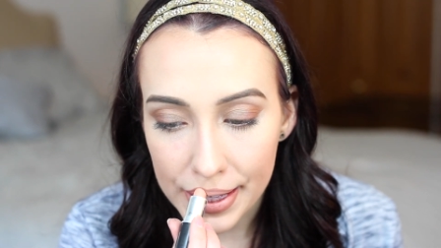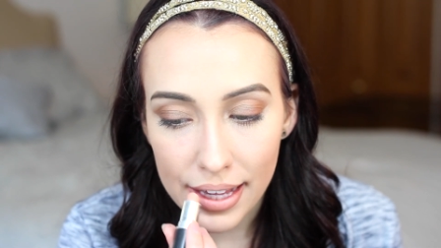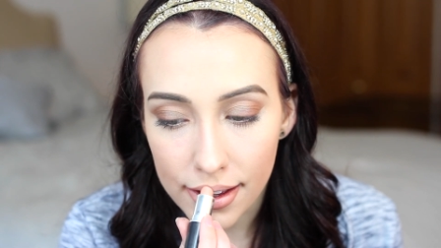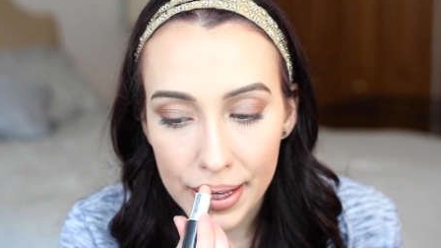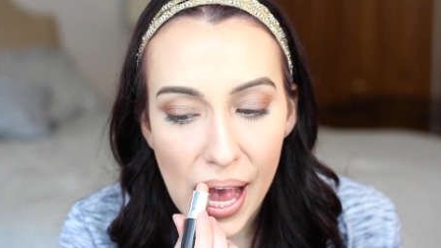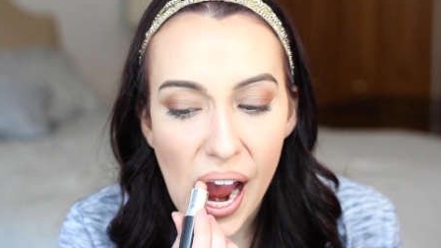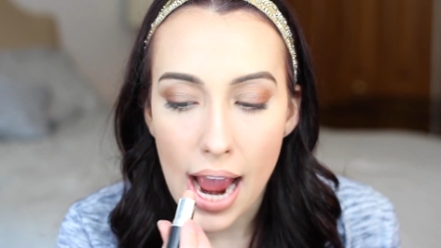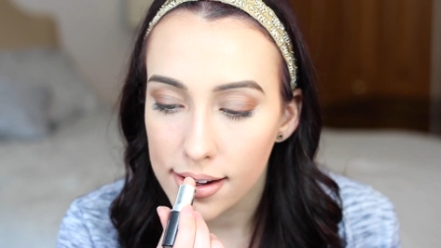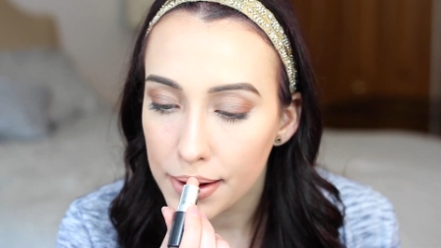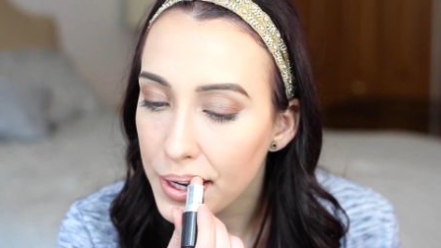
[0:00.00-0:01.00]
And
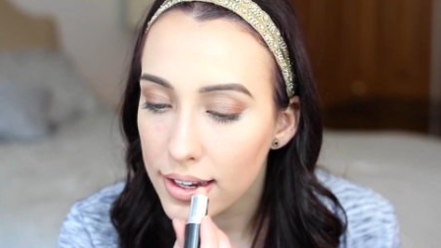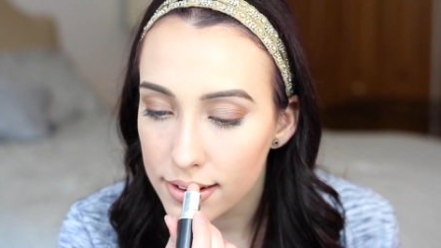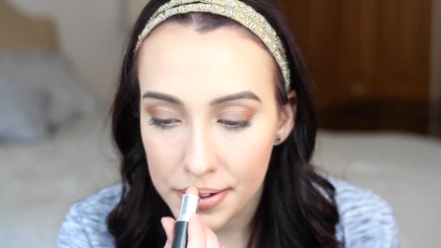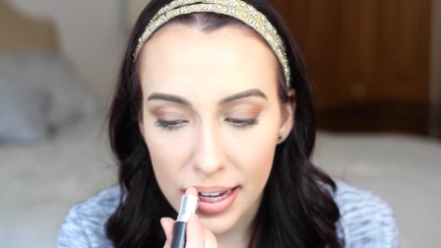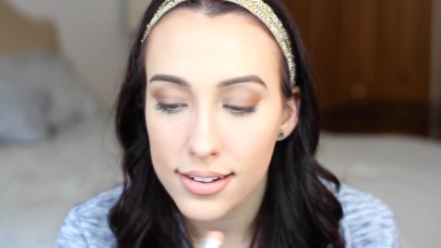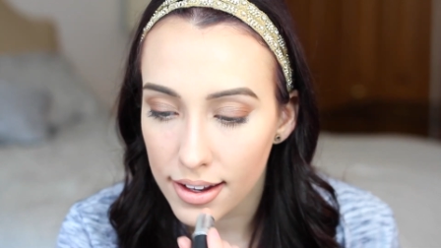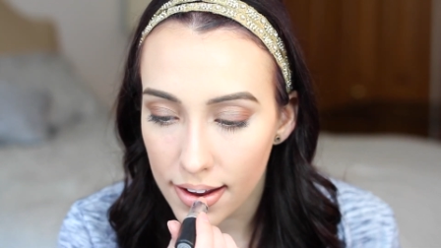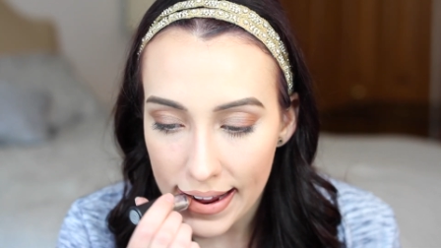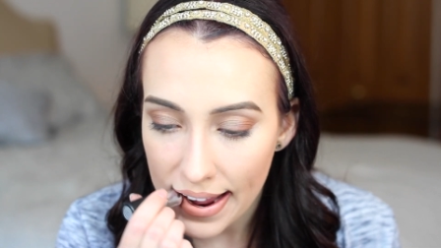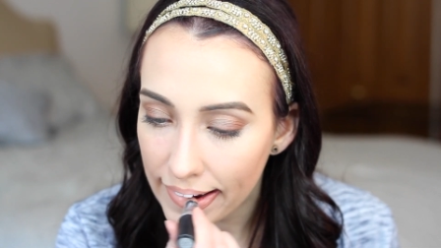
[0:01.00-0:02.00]
originally I
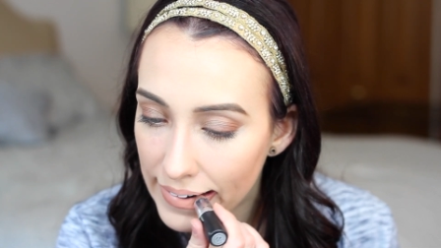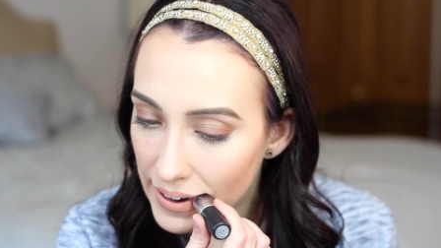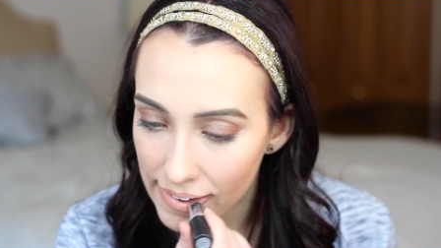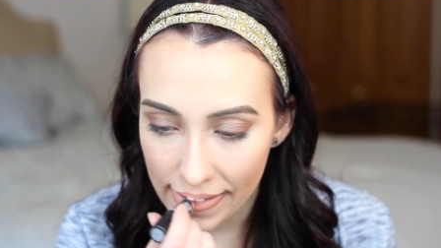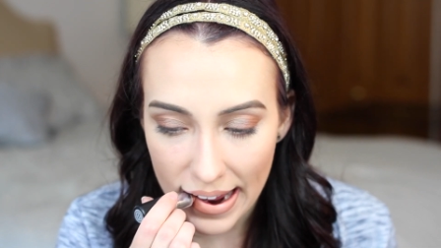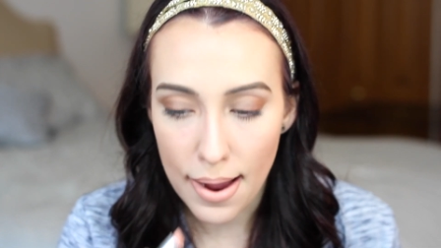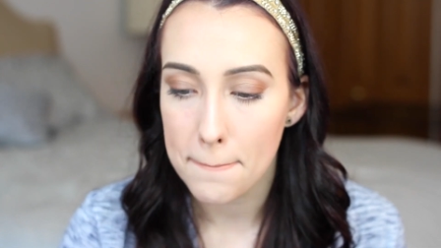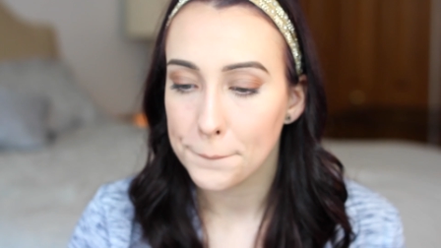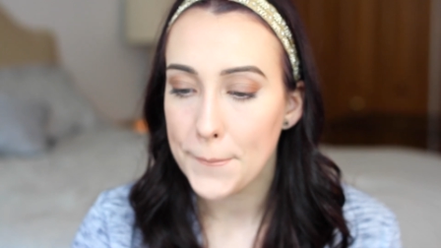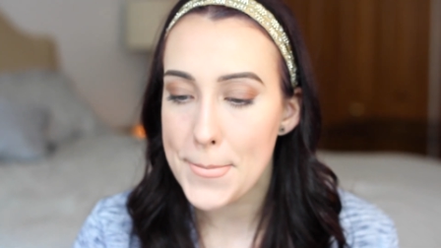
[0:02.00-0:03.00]
wanted to do
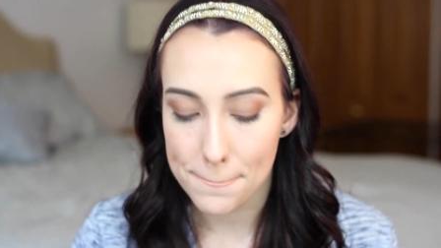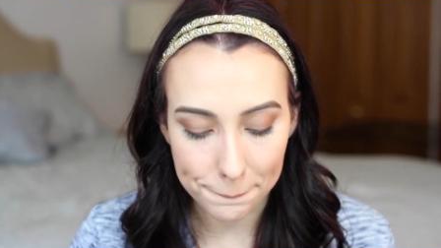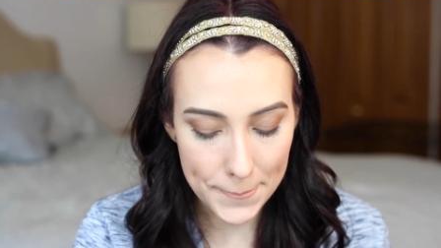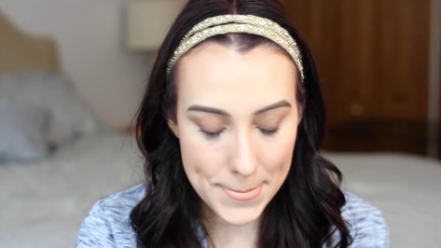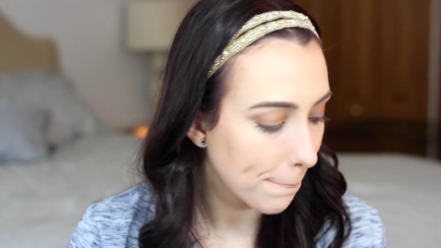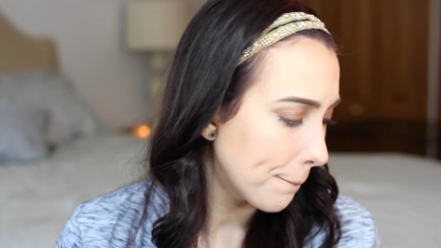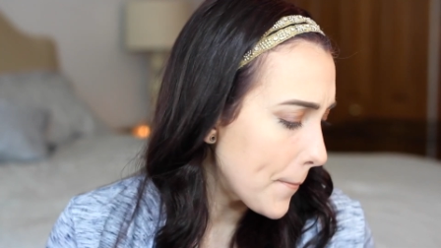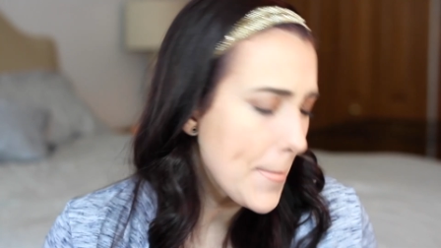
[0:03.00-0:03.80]
an ombre lip